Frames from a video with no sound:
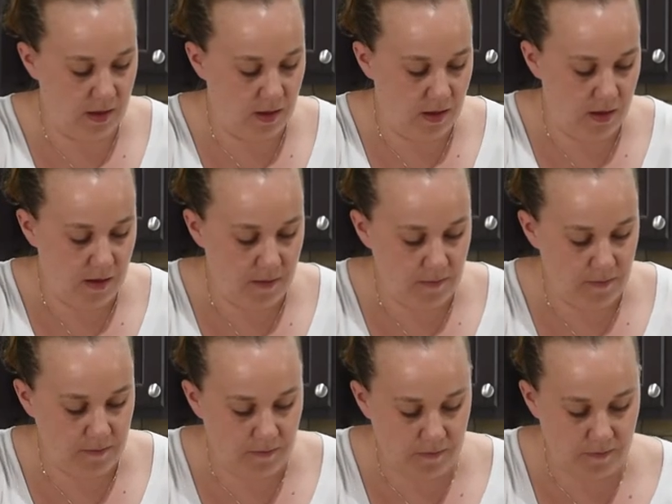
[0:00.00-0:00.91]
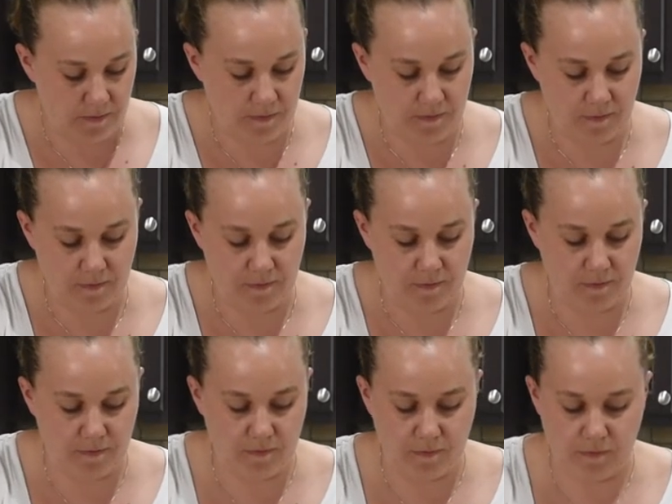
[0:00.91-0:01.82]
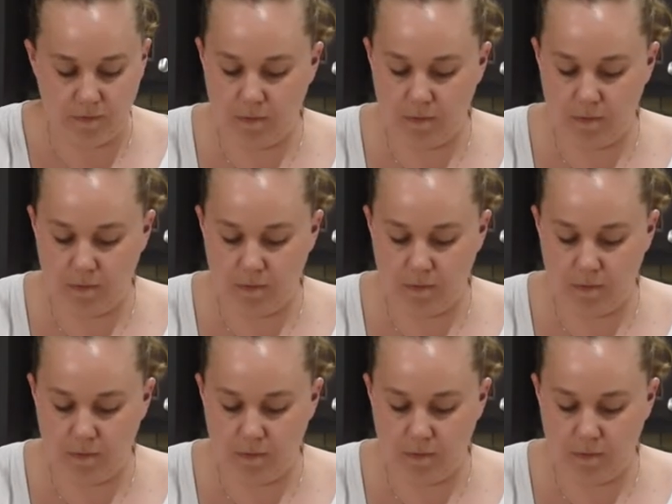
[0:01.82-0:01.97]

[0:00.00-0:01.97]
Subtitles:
(silence)